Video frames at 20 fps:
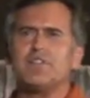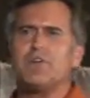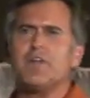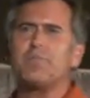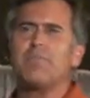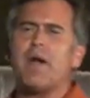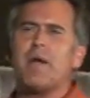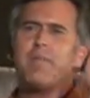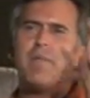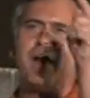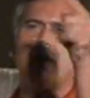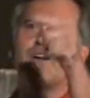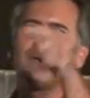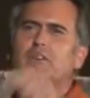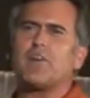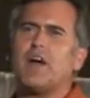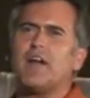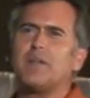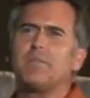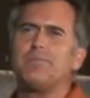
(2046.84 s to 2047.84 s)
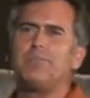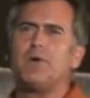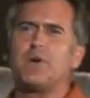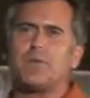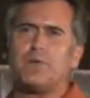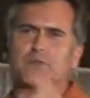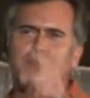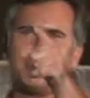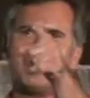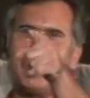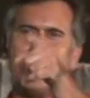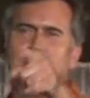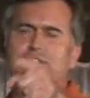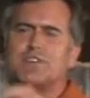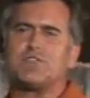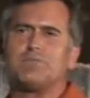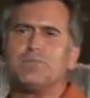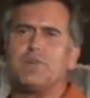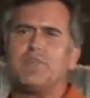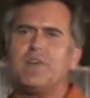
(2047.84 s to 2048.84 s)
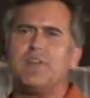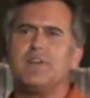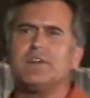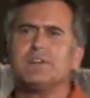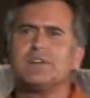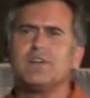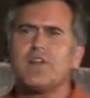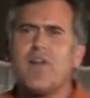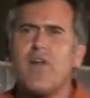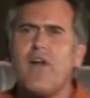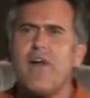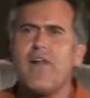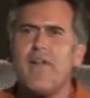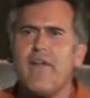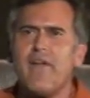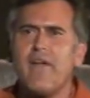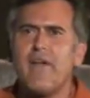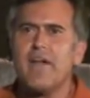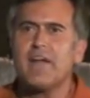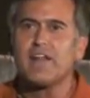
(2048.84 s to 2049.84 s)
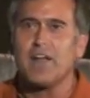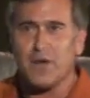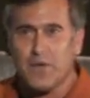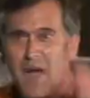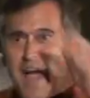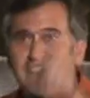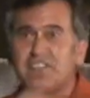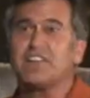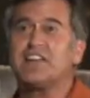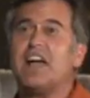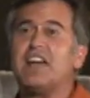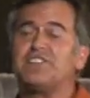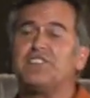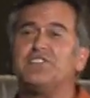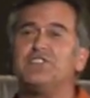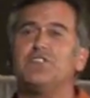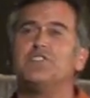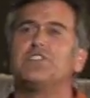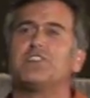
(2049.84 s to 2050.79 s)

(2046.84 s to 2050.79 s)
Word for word: written by a Michael Crichton book. Would you make this movie? Yeah. Congratulations, you